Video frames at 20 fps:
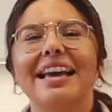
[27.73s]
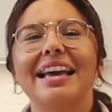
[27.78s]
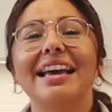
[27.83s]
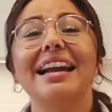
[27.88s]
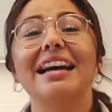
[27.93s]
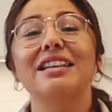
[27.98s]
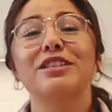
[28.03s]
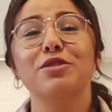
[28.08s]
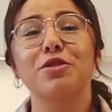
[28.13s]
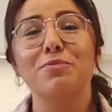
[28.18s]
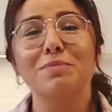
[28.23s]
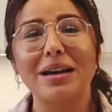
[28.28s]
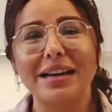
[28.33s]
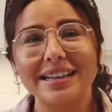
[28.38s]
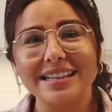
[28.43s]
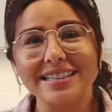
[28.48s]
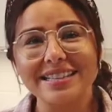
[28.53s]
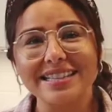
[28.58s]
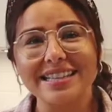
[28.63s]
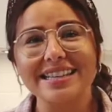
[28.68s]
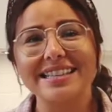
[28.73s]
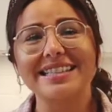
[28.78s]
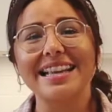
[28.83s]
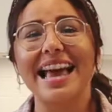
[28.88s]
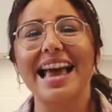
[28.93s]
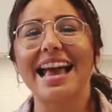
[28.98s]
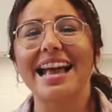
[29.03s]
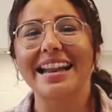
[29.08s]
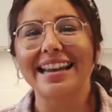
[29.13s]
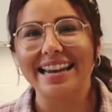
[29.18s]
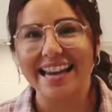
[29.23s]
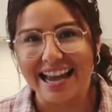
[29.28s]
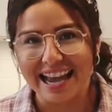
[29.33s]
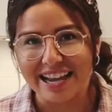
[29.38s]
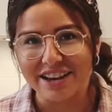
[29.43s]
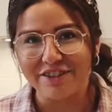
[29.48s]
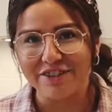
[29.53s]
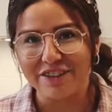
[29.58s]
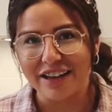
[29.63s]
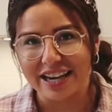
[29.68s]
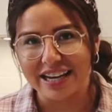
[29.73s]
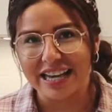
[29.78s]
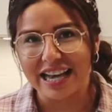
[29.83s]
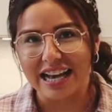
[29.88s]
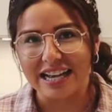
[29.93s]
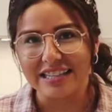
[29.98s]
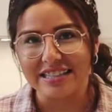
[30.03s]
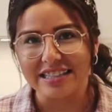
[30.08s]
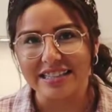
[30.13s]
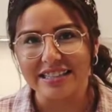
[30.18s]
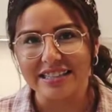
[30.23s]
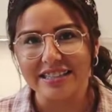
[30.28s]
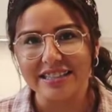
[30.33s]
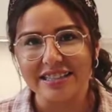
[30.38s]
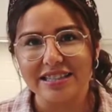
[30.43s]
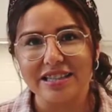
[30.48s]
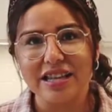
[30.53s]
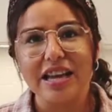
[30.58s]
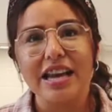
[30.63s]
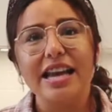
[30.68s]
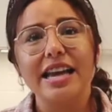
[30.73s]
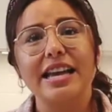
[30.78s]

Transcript: It has omega-6 and 9 fatty acids.